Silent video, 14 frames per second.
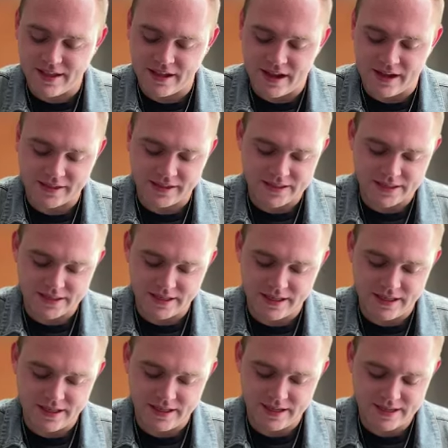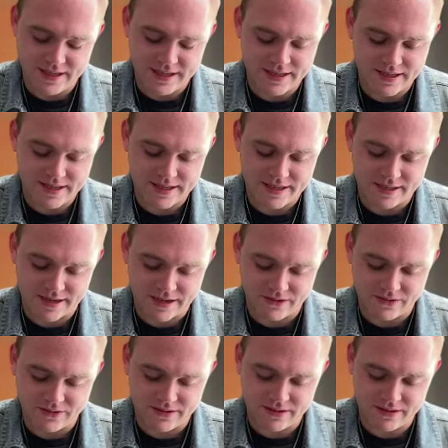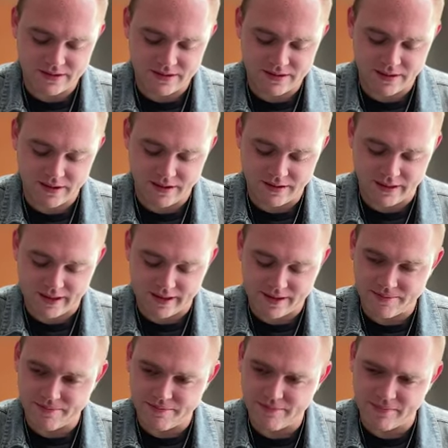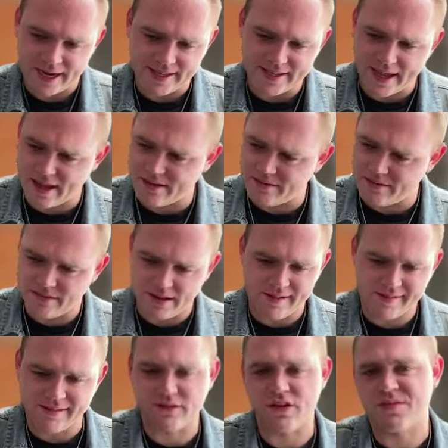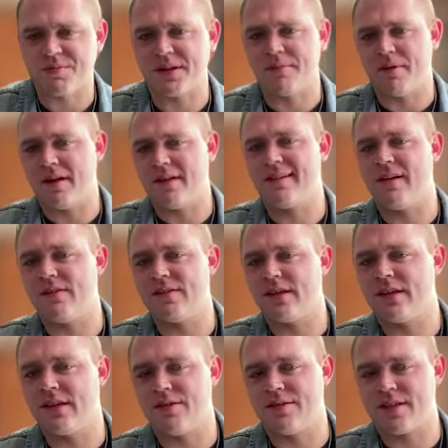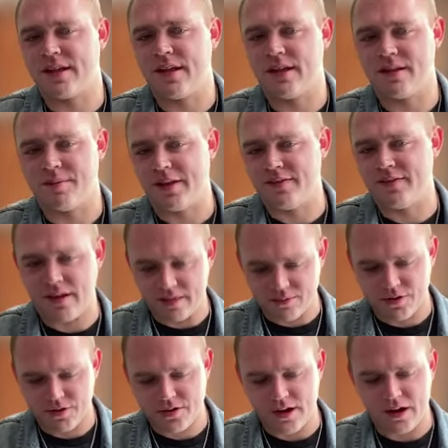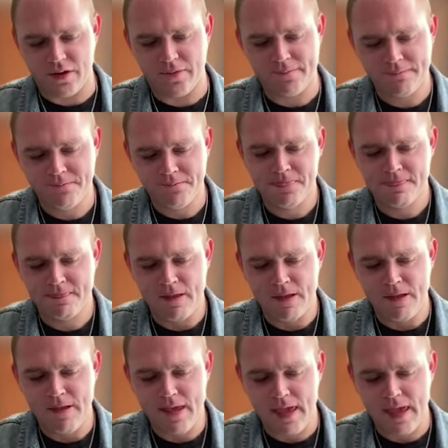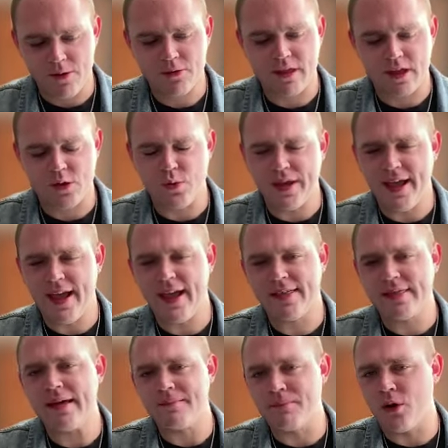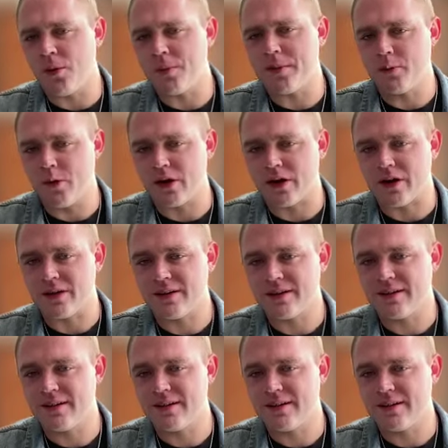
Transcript: it honestly, you know, like my dad introduced me to Bon Jovi. You know, I was a kid, and my father was there, and like we had that moment where